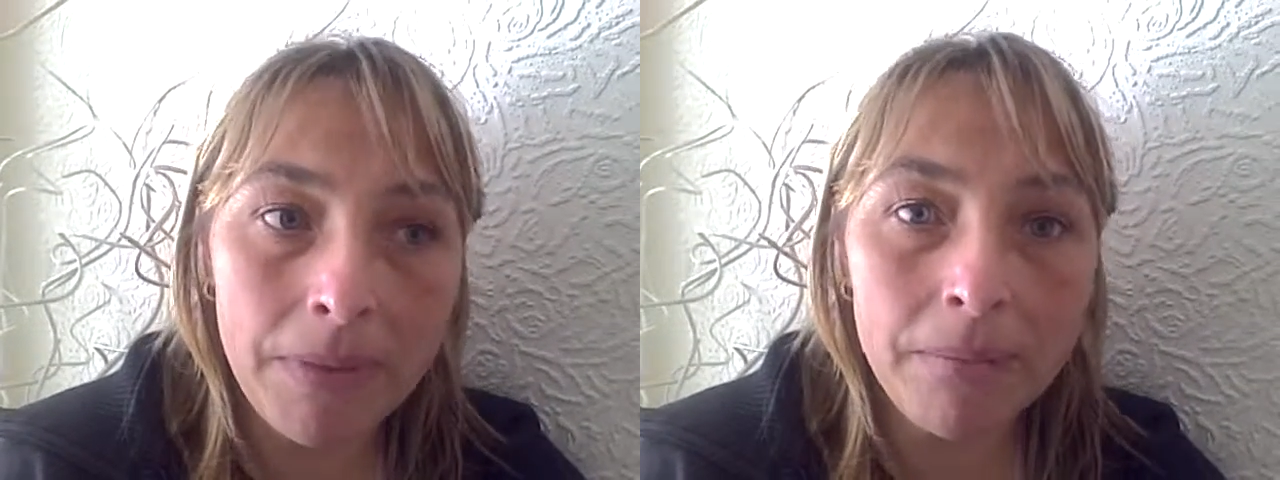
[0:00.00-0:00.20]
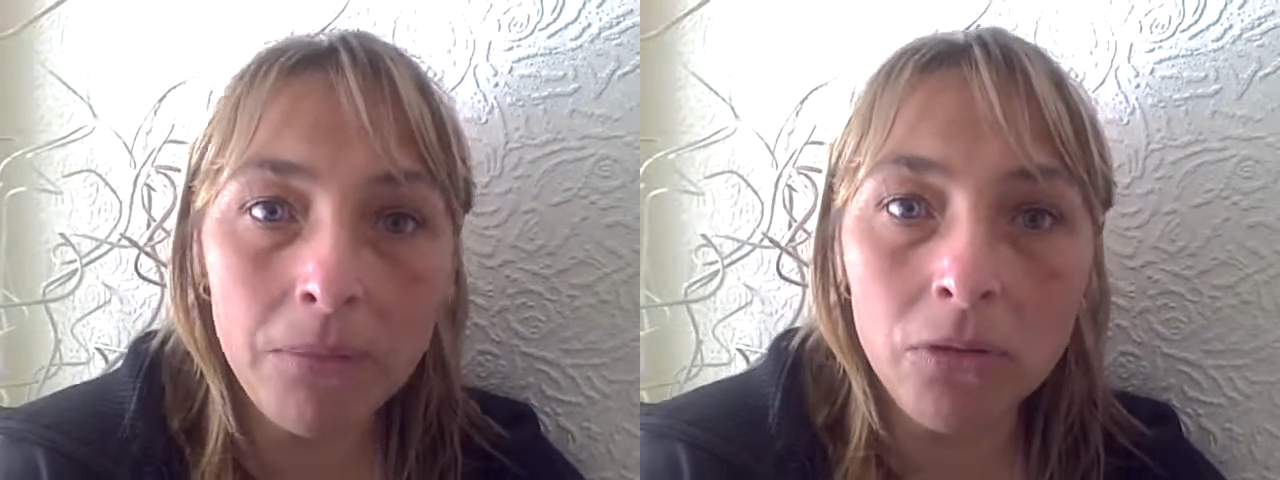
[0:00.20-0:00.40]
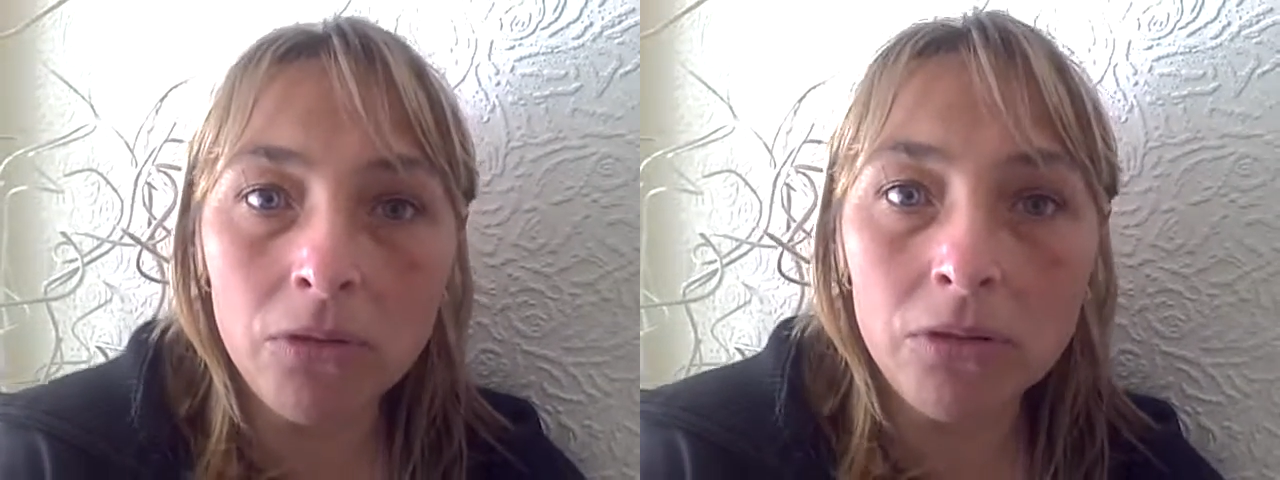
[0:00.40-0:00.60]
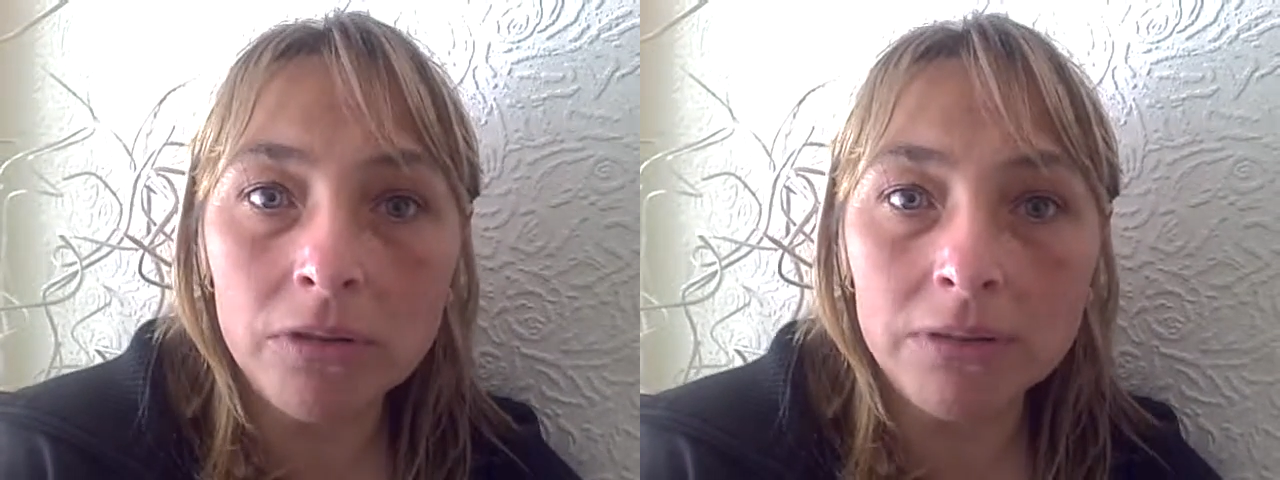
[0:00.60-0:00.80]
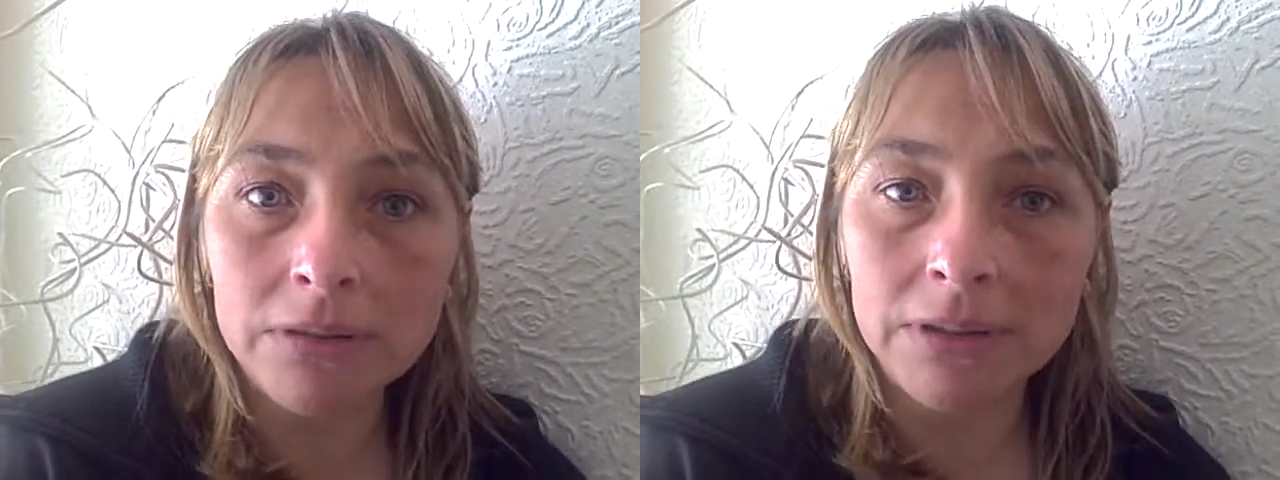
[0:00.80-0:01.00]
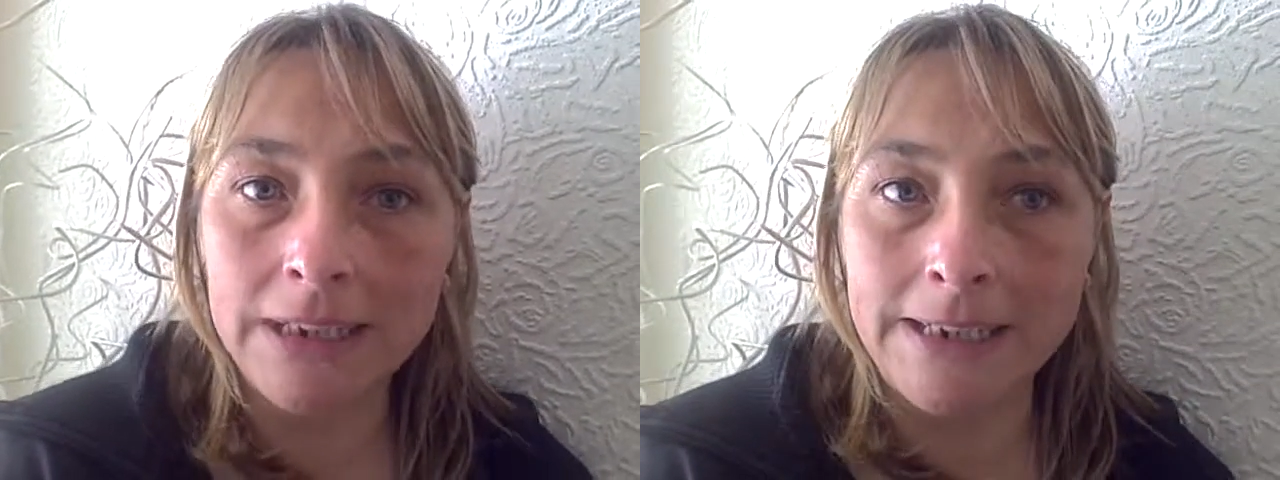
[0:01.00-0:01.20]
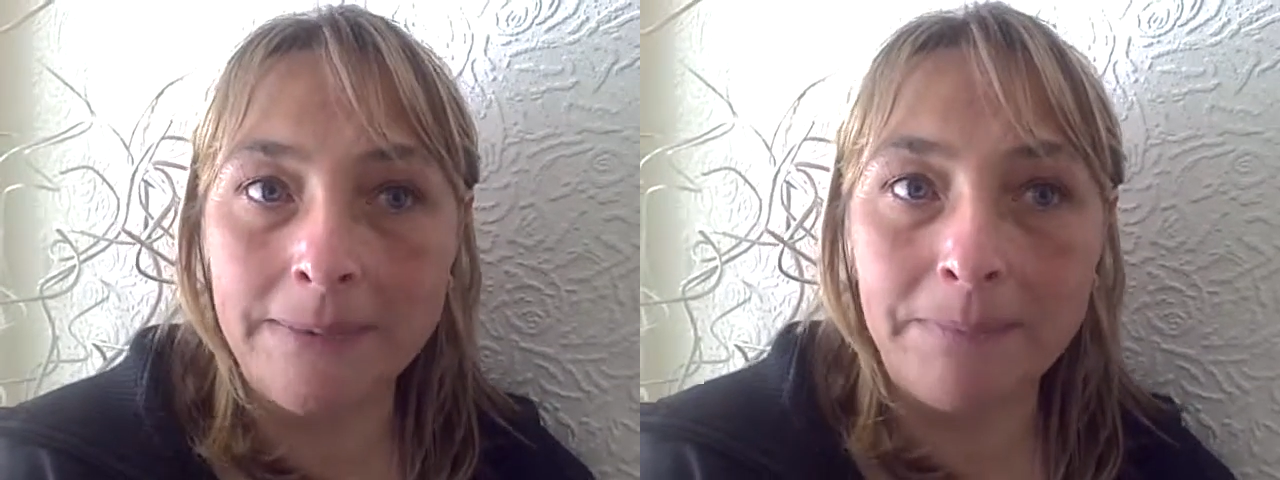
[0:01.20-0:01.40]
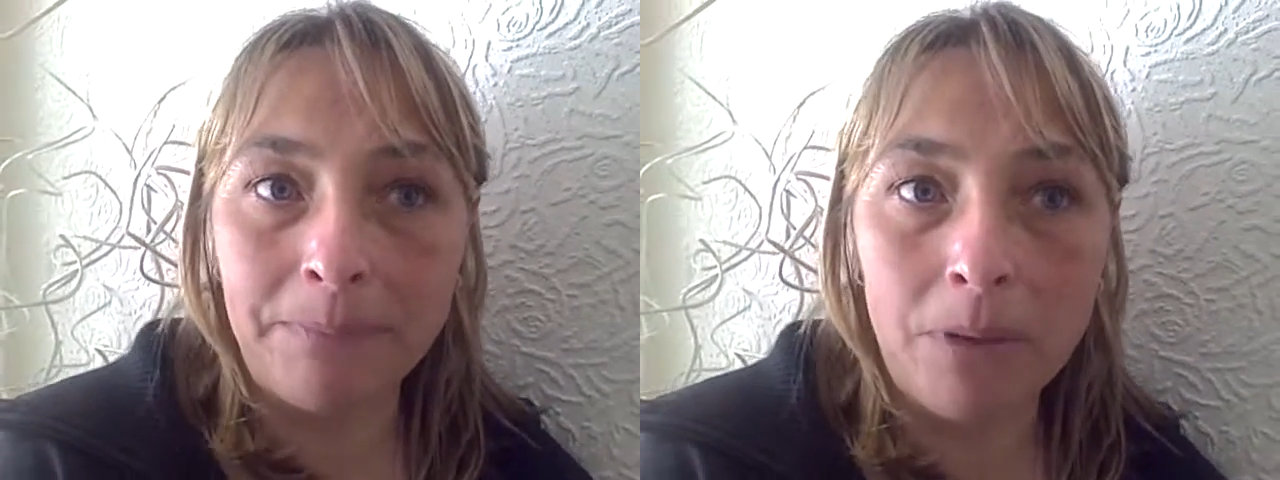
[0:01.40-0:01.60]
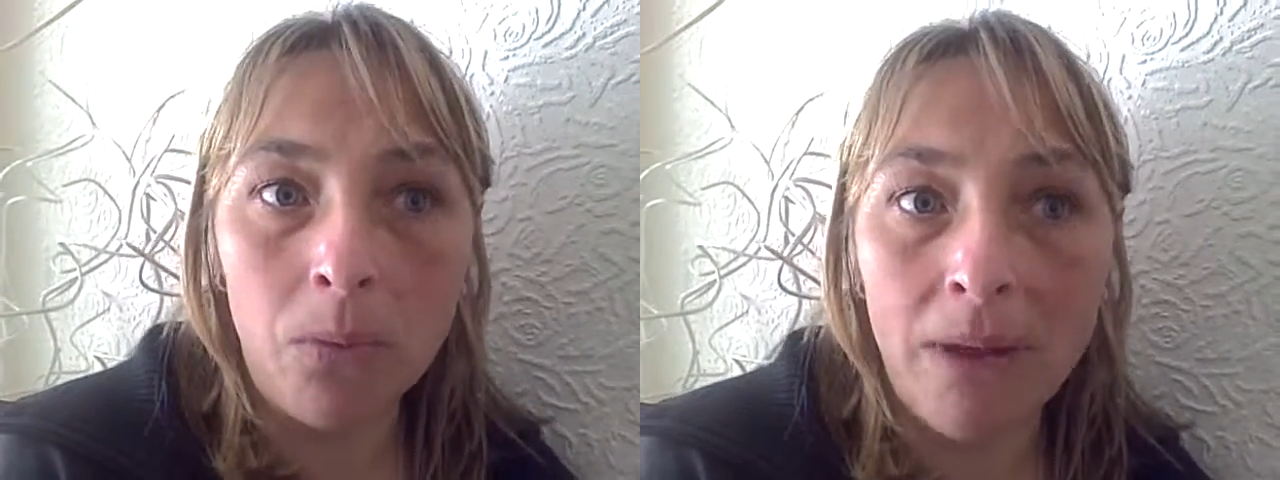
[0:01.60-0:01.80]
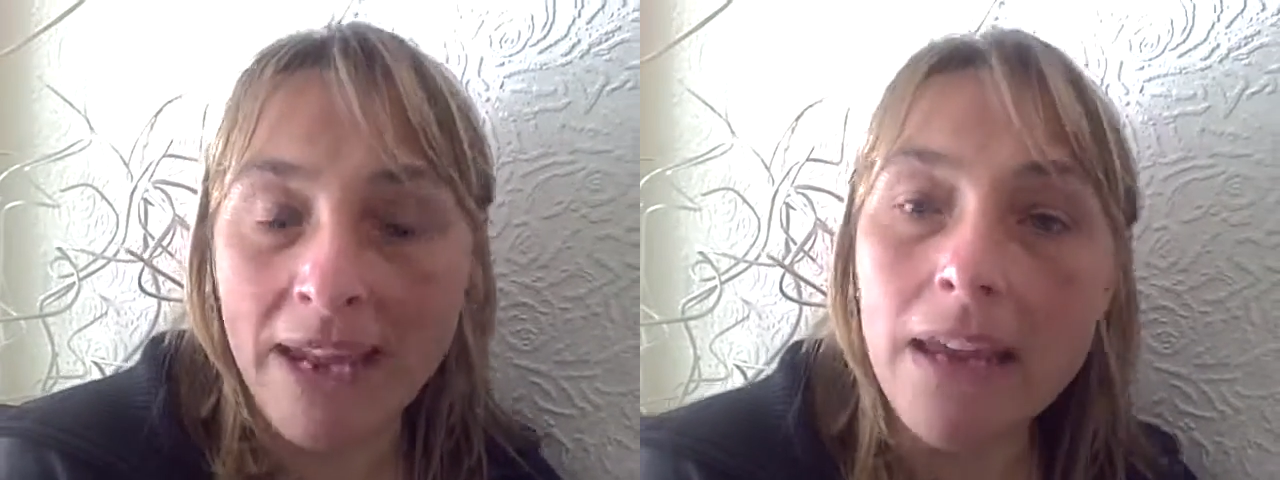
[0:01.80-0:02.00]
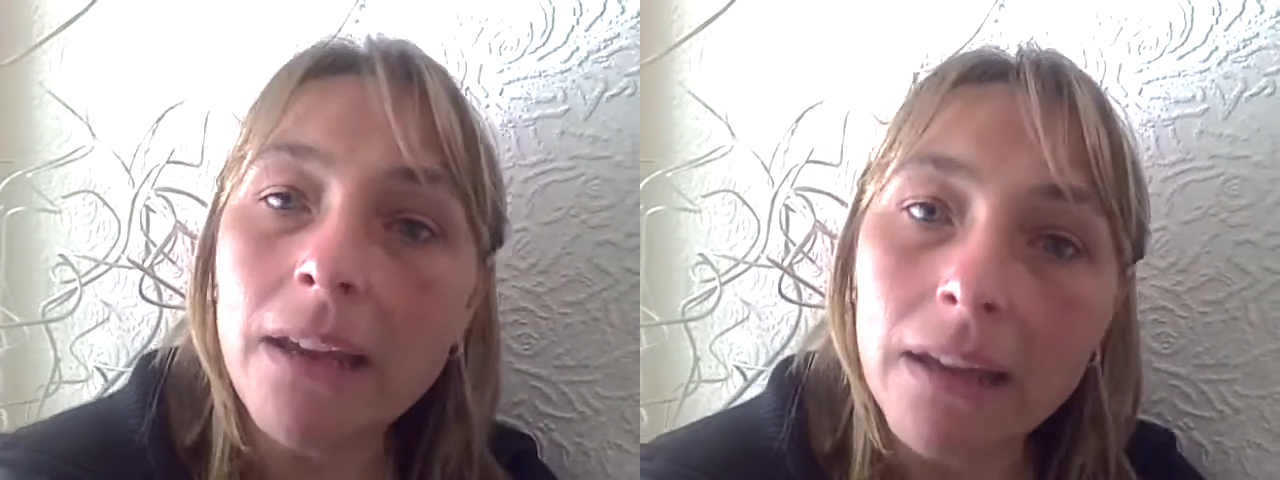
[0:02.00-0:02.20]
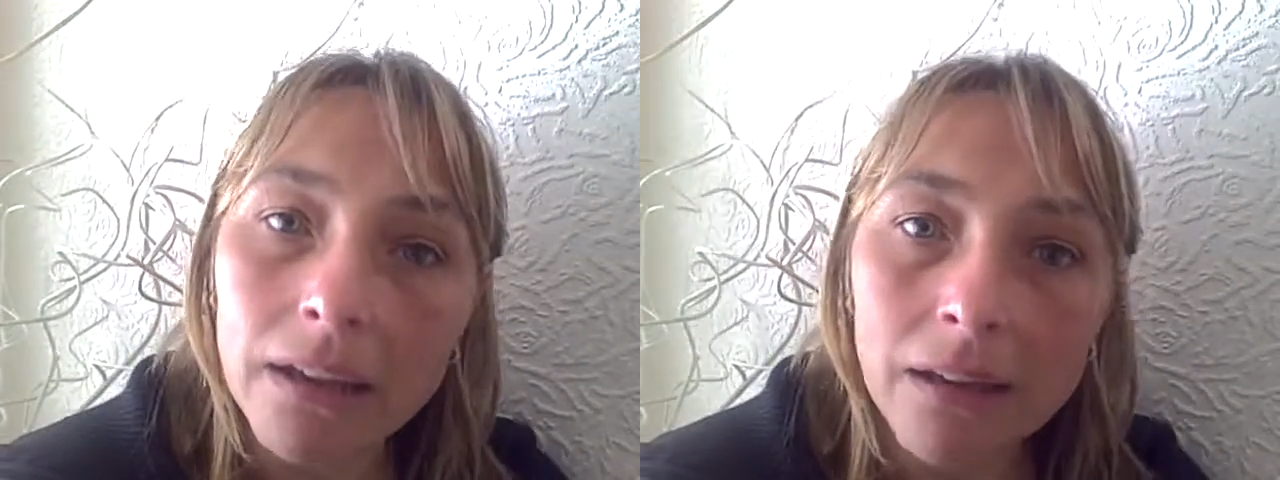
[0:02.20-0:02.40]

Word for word: bit more um, awake.